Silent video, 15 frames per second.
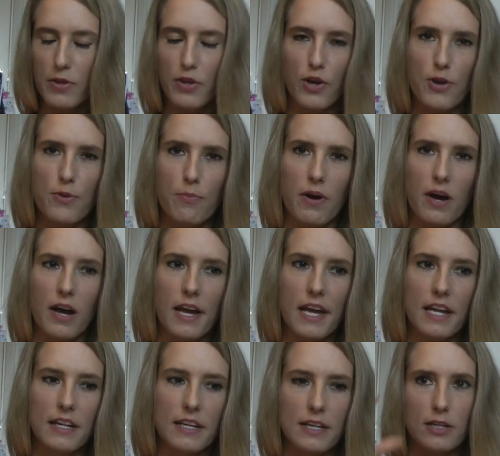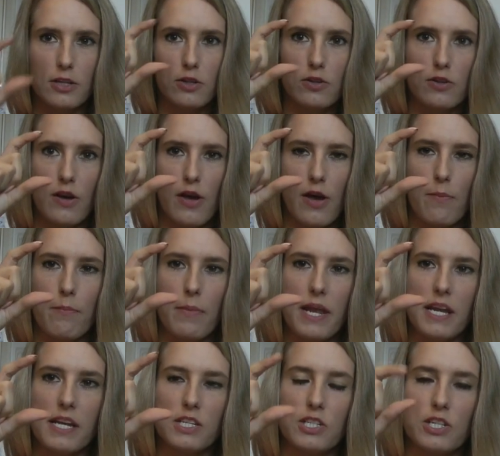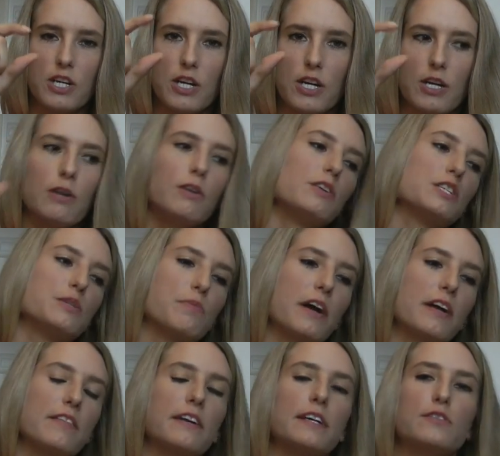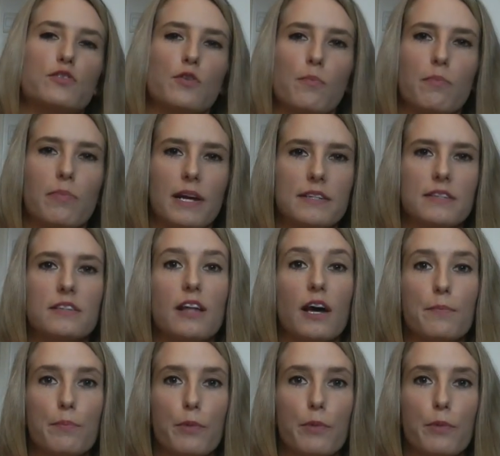you can buy little miniature spray things from places like